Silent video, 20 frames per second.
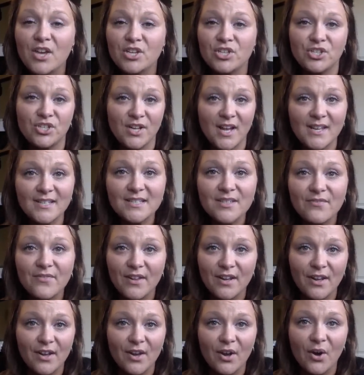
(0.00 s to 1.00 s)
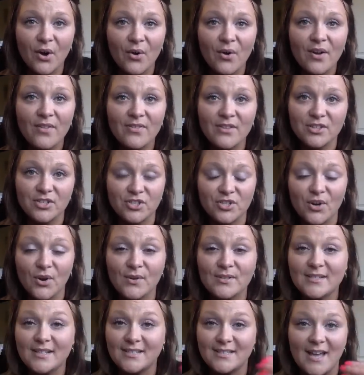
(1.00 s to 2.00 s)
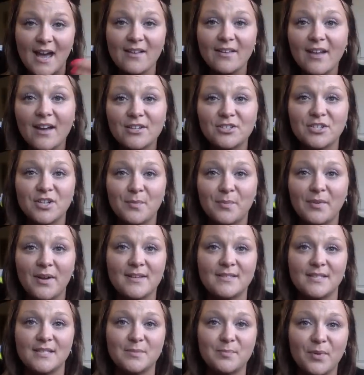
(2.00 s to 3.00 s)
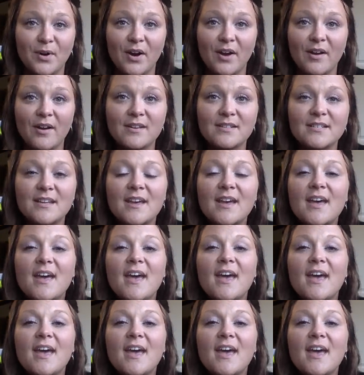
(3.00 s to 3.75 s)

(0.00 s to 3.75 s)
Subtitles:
She has the video that shows exactly how she applies this product.